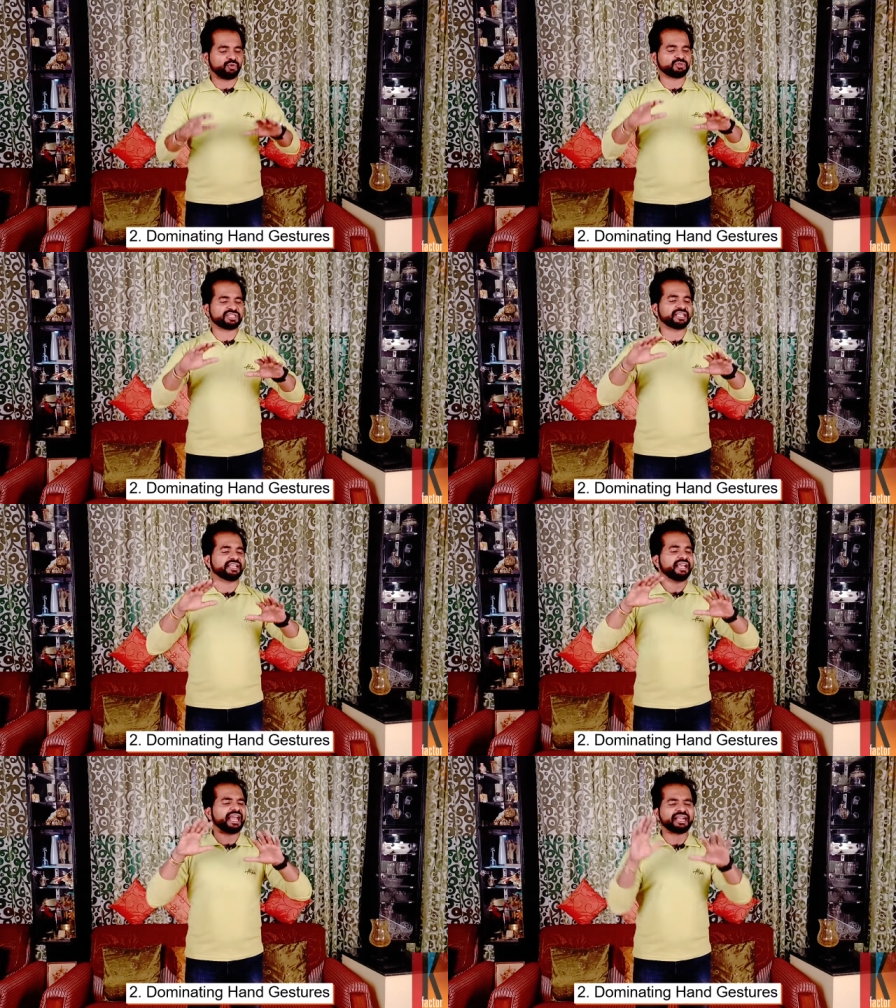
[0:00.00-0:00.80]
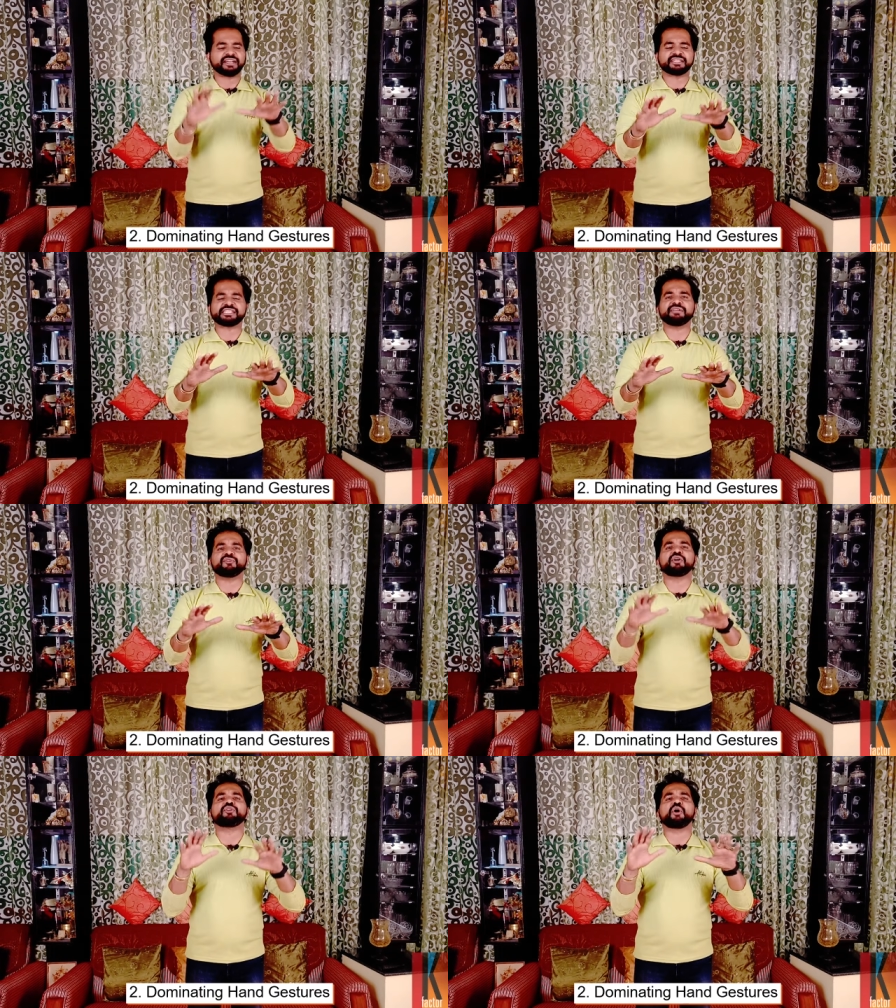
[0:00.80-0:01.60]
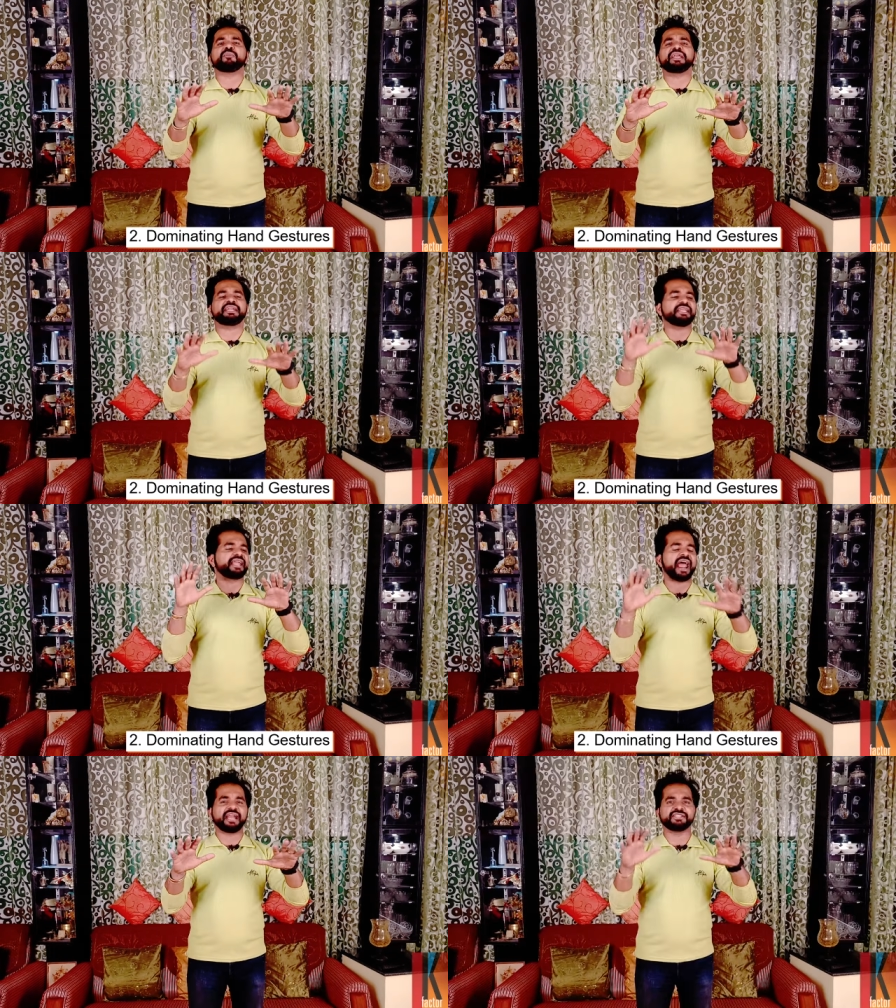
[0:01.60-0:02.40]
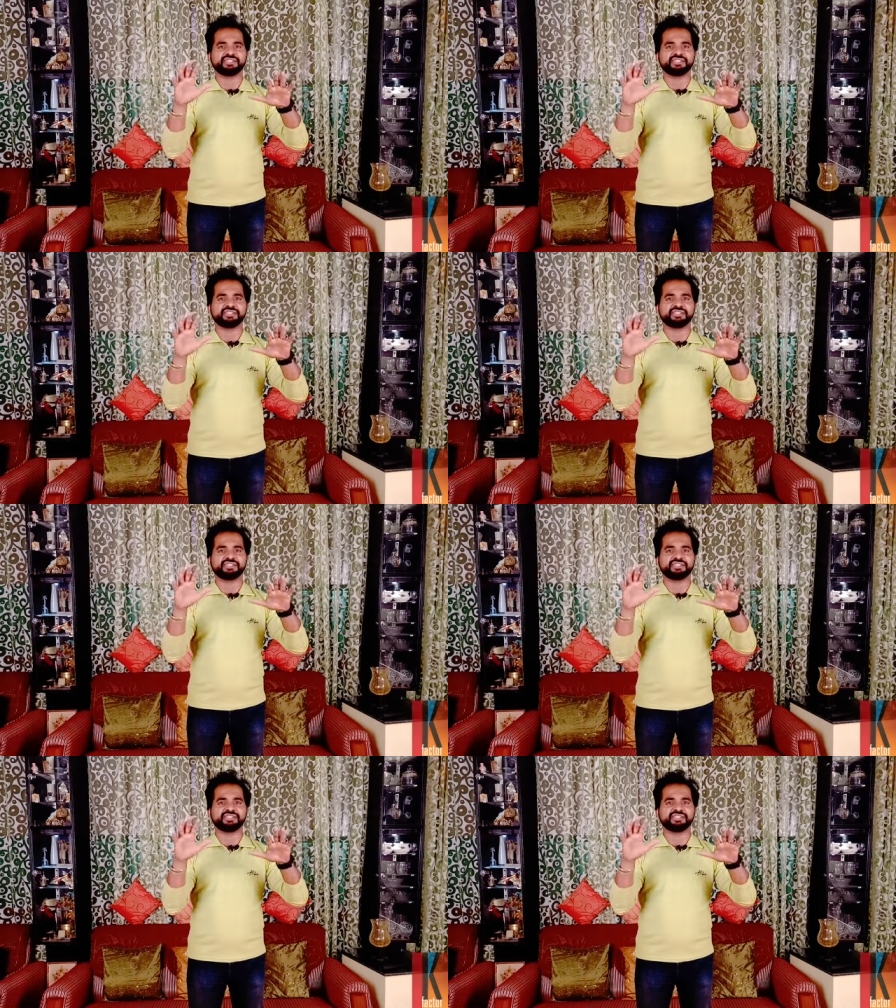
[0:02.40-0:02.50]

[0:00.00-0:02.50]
using aggressive or dominating hand